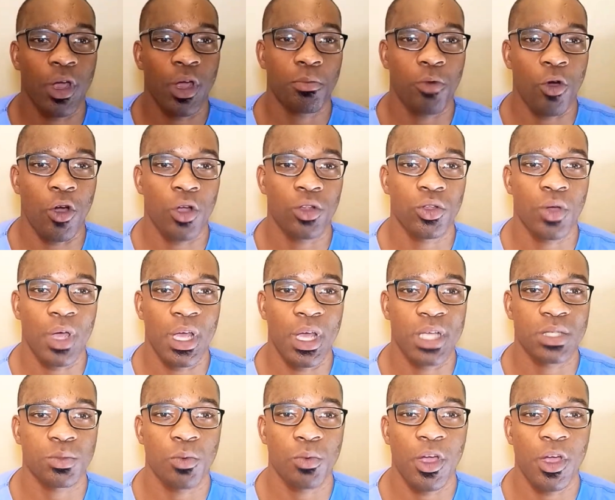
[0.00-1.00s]
partner as
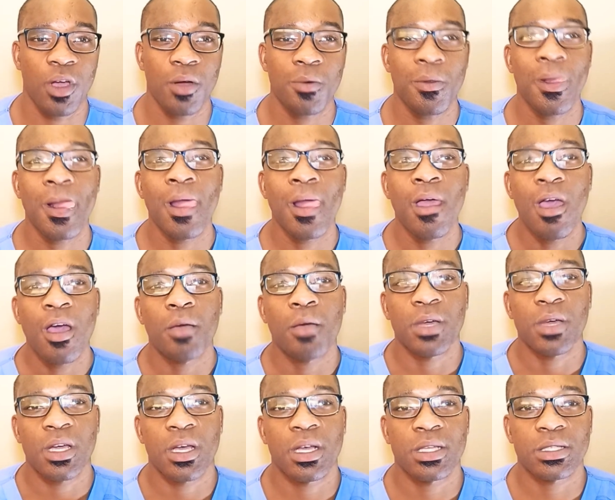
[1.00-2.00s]
well
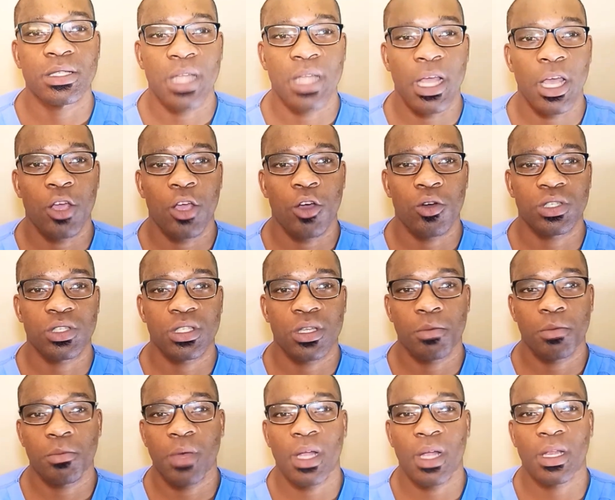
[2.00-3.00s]
because they are
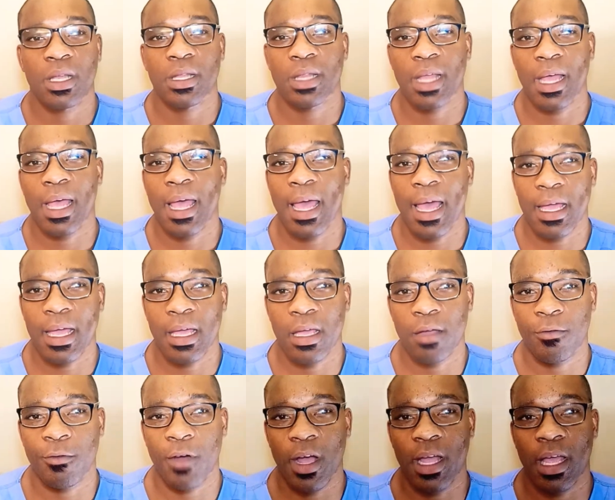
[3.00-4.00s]
somebody that can
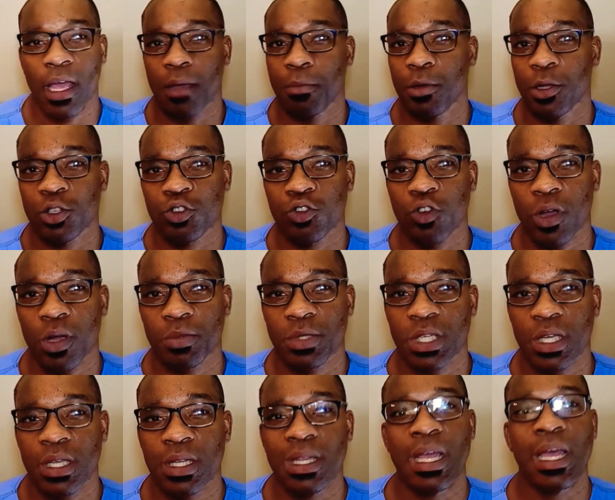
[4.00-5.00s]
write a prescription.
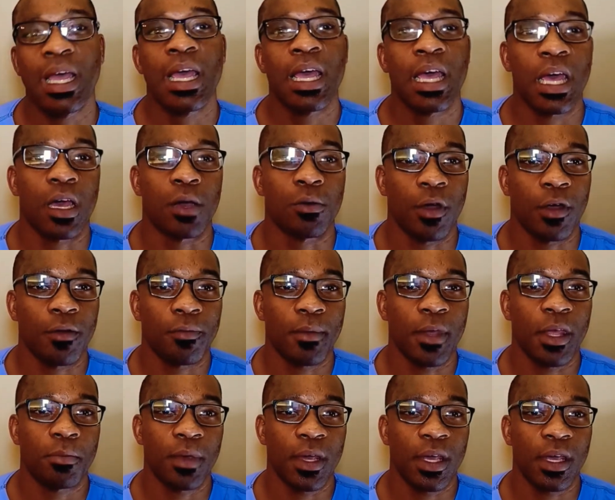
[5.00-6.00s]
And with me
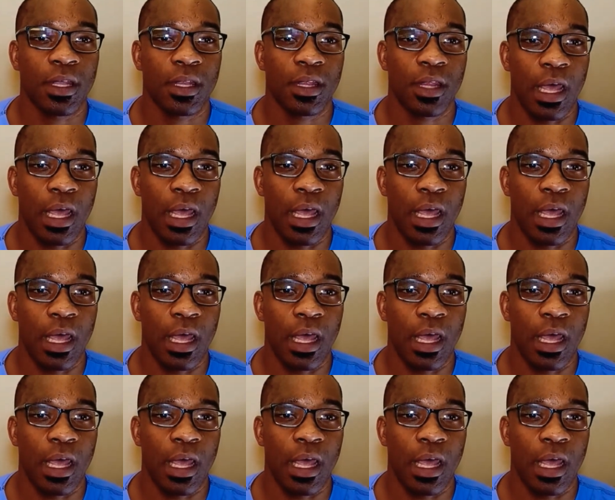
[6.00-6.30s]
being a